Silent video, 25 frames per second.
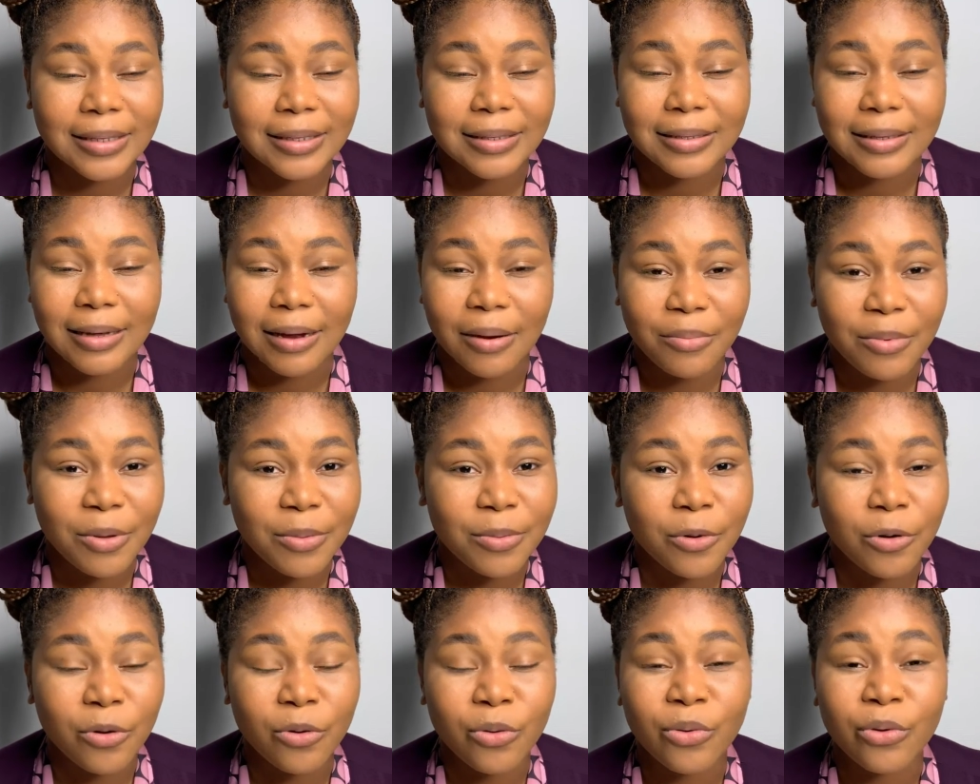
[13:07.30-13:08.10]
There are
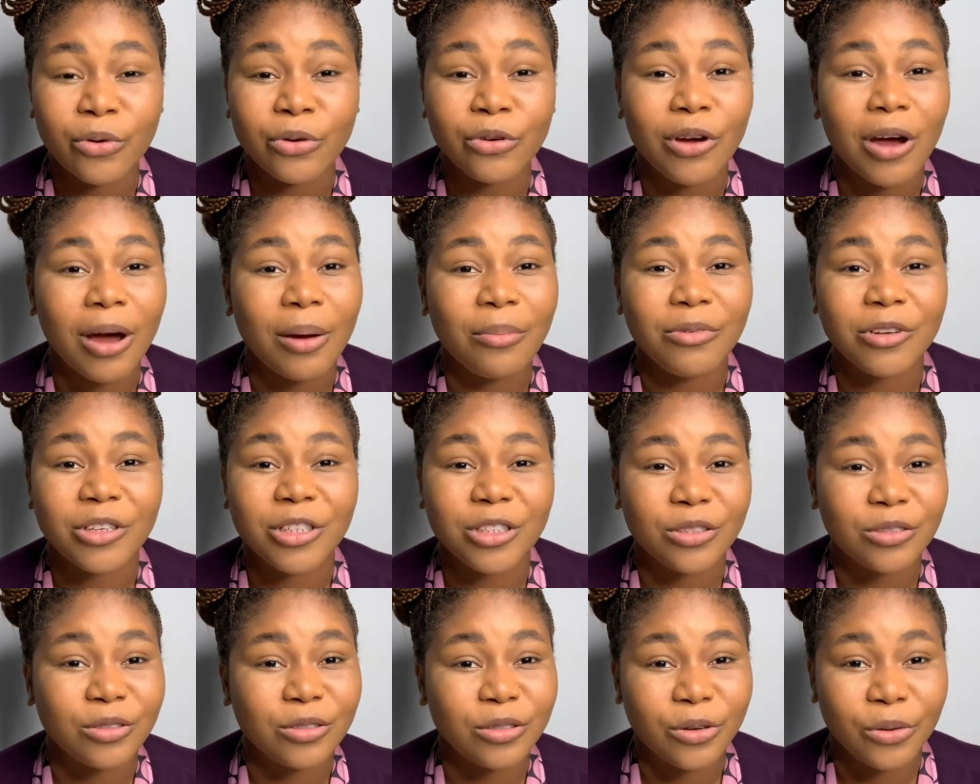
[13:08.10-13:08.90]
people who will not
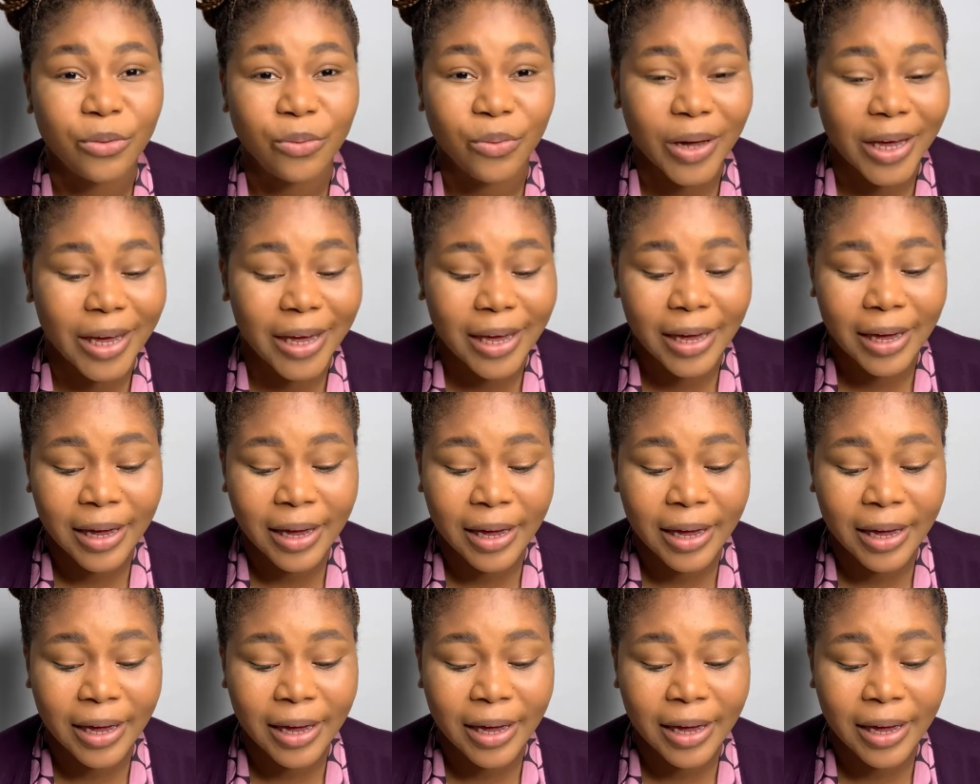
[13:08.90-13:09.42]
appreciate your work.